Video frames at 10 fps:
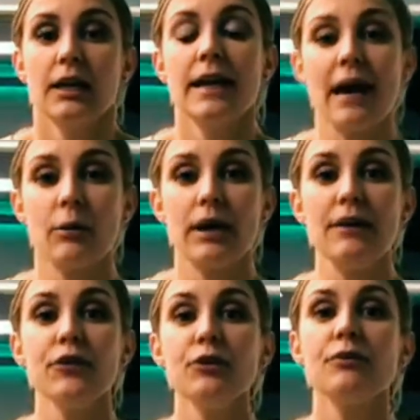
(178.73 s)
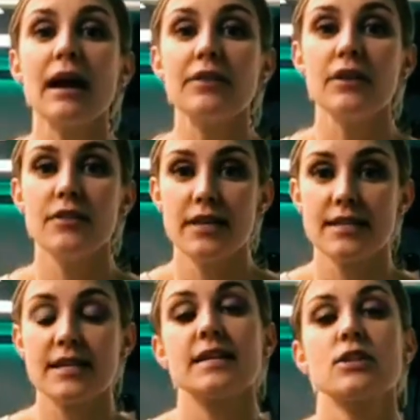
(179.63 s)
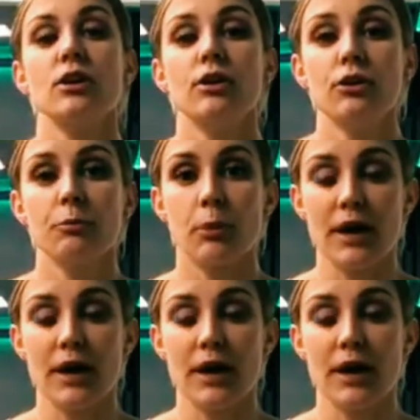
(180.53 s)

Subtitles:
Now, if you find that this isn't enough